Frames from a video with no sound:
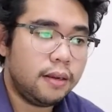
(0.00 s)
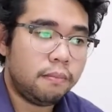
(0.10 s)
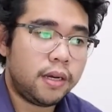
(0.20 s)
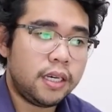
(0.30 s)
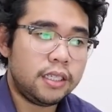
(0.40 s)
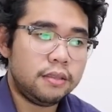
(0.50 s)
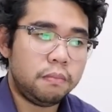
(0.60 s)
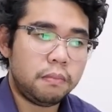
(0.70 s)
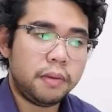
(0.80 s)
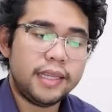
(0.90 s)
My
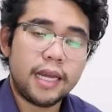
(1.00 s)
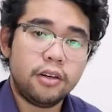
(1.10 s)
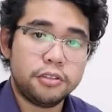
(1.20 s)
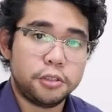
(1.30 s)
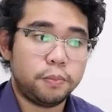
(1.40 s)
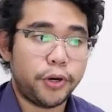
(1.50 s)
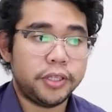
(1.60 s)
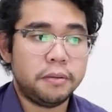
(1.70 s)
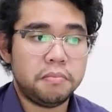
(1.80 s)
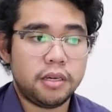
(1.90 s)
dad also
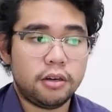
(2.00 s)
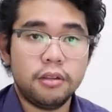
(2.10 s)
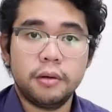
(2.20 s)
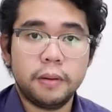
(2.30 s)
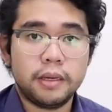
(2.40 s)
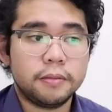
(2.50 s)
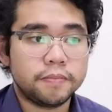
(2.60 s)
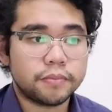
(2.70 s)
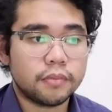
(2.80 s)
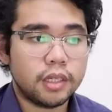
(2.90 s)
supported me all the way.
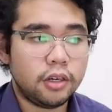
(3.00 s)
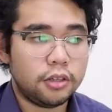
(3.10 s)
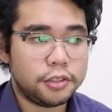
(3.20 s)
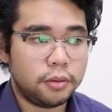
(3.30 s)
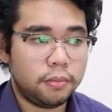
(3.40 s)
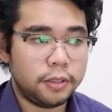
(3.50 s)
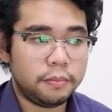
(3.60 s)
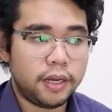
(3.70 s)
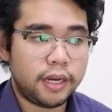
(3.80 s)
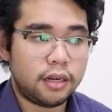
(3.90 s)
He also bought
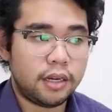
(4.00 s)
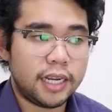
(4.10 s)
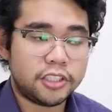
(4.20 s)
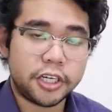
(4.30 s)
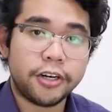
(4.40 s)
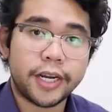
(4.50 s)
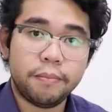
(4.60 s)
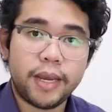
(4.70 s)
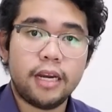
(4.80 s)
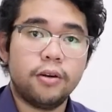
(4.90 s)
me an electric
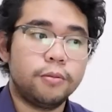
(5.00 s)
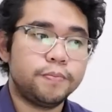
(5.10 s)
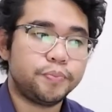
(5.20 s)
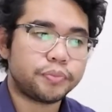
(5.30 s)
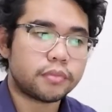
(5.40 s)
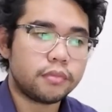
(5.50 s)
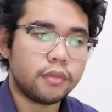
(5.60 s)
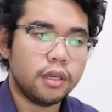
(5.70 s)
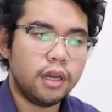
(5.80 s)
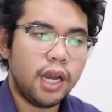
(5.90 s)
grand piano.
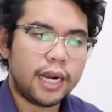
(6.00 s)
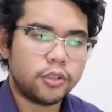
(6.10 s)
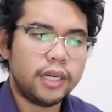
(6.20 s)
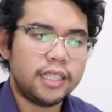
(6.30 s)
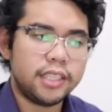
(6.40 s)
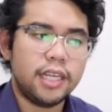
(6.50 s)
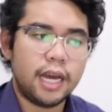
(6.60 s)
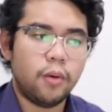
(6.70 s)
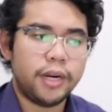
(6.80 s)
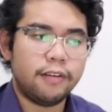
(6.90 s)
Actually, until
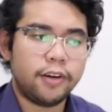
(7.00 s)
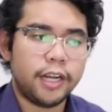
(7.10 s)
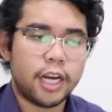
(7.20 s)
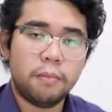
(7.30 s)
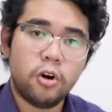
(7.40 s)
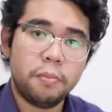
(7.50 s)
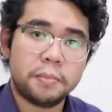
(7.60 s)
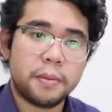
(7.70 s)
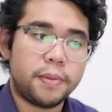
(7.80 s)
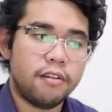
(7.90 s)
now, whenever I come home in
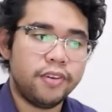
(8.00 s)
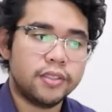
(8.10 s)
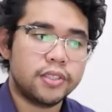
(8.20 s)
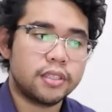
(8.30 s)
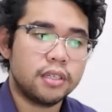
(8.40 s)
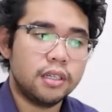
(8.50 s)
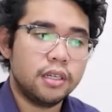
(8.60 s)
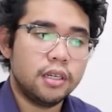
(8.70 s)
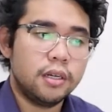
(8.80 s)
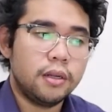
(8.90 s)
my province,
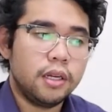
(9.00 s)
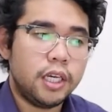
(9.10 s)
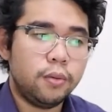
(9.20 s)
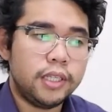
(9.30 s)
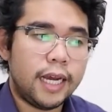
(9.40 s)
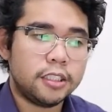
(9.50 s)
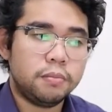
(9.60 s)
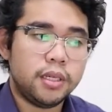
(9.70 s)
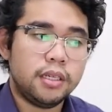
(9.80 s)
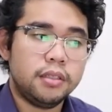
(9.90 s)
he would ask
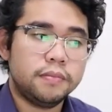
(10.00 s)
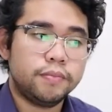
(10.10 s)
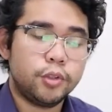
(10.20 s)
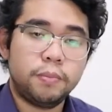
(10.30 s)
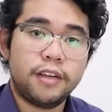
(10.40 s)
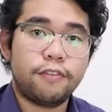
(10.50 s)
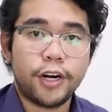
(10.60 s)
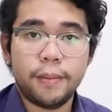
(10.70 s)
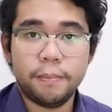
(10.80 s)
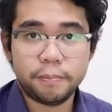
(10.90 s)
me to play for
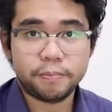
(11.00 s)
him.